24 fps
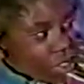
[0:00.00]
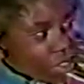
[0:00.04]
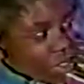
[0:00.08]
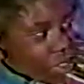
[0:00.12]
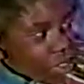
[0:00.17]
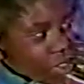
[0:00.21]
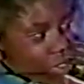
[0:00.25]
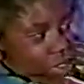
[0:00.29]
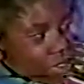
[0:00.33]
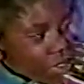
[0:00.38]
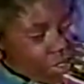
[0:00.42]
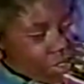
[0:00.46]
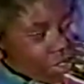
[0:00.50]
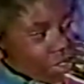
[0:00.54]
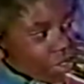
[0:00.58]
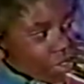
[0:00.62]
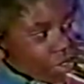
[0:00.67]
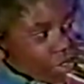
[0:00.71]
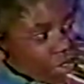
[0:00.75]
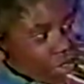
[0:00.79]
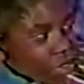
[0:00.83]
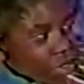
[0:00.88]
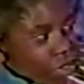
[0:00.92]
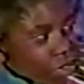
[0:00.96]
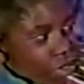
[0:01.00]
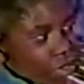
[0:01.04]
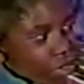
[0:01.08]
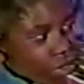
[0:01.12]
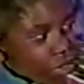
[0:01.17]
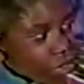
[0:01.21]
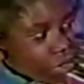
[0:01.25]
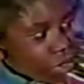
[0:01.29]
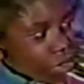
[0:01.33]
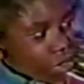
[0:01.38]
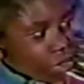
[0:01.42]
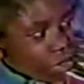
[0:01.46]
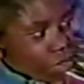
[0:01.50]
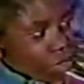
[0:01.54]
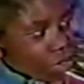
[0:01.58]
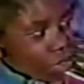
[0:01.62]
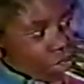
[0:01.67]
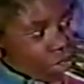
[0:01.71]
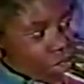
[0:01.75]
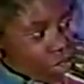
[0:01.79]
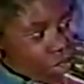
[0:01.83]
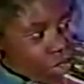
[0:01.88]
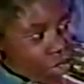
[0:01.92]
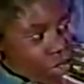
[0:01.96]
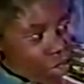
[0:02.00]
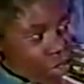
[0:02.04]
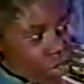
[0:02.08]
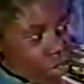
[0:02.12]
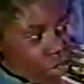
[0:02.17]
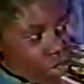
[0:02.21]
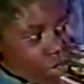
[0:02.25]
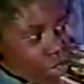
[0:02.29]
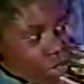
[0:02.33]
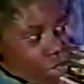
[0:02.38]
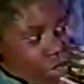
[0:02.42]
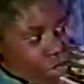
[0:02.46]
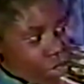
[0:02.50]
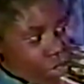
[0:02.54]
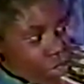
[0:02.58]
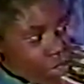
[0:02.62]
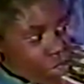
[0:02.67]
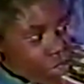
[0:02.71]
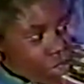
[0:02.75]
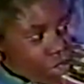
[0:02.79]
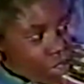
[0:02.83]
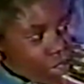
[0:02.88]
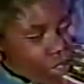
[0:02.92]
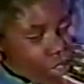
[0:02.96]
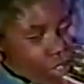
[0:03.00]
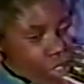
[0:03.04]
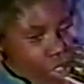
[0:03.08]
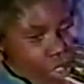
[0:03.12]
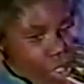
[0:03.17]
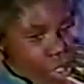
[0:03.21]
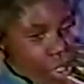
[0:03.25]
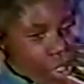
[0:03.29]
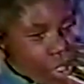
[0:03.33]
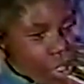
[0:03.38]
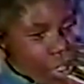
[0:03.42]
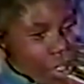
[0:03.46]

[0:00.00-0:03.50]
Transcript: through your skating, who were the people you looked up to most?